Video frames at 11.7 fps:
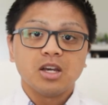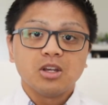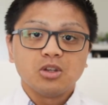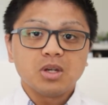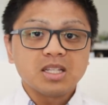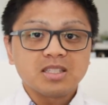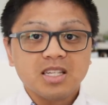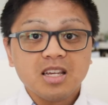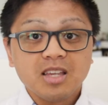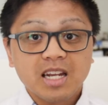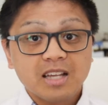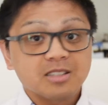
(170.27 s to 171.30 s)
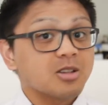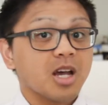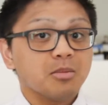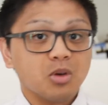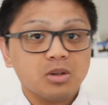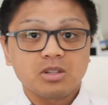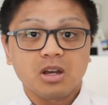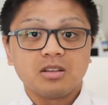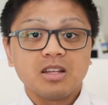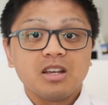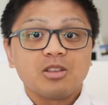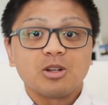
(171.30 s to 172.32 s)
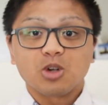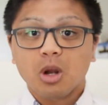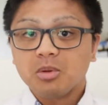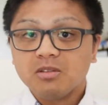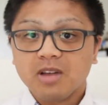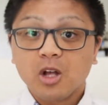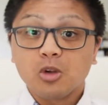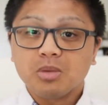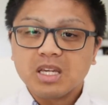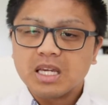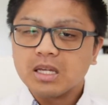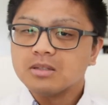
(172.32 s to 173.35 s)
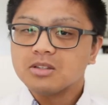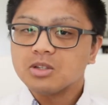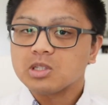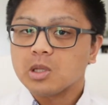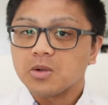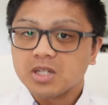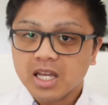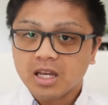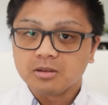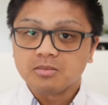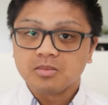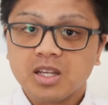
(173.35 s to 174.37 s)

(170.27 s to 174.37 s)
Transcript: You can see that as time goes on, the drop in value begins to slow down.